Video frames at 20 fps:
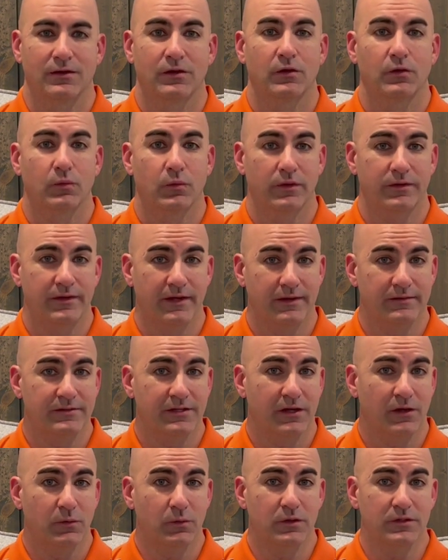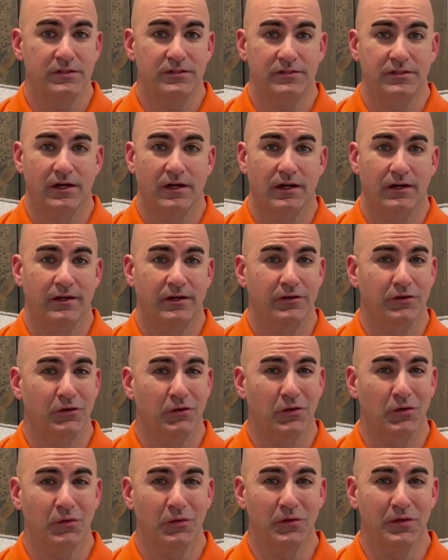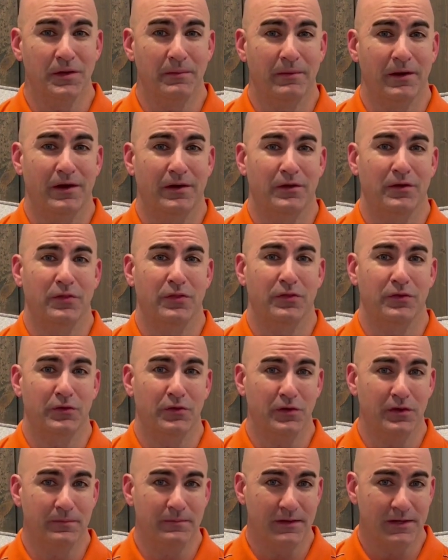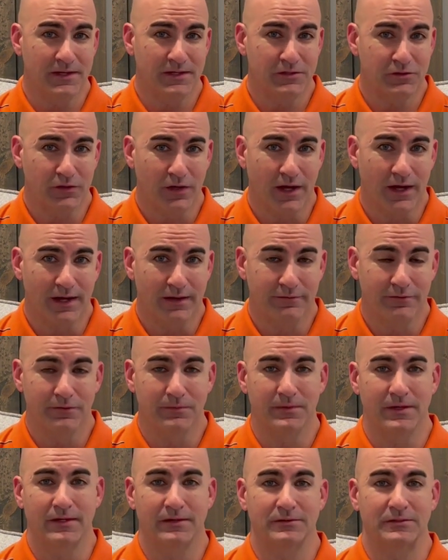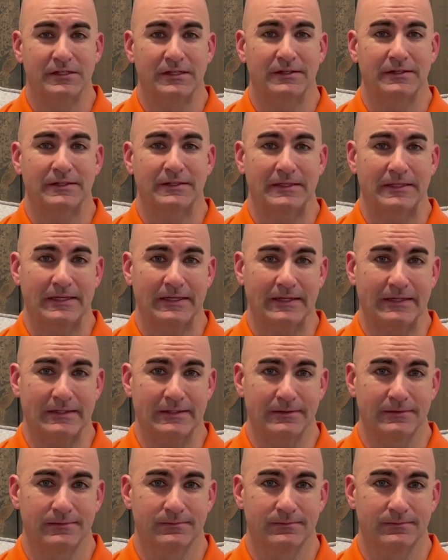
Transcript: With downtown Woodstock, you're only about a 30-minute drive from downtown Atlanta.